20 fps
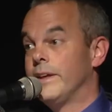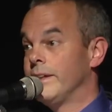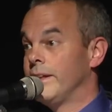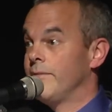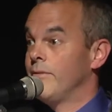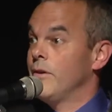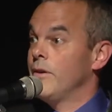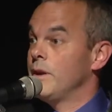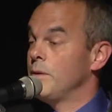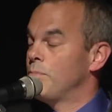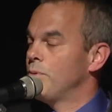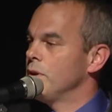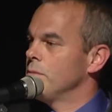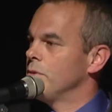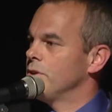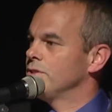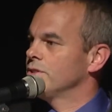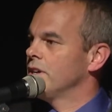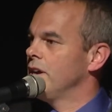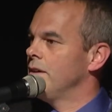they've already pretty
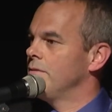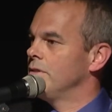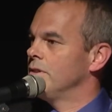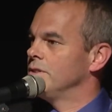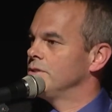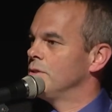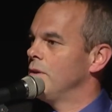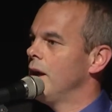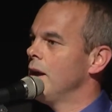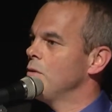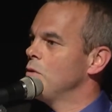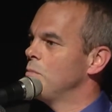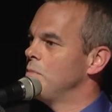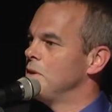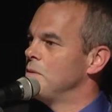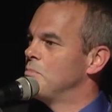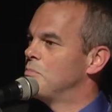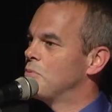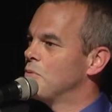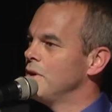much covered. So I will be
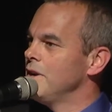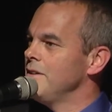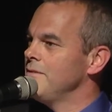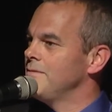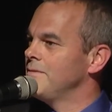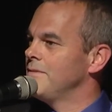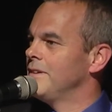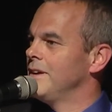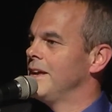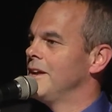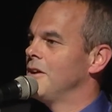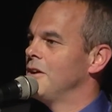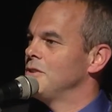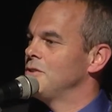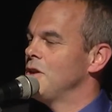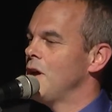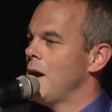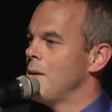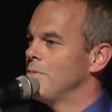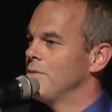brief and on
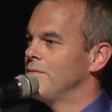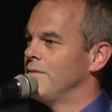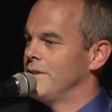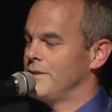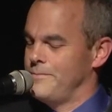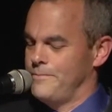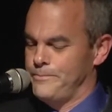top of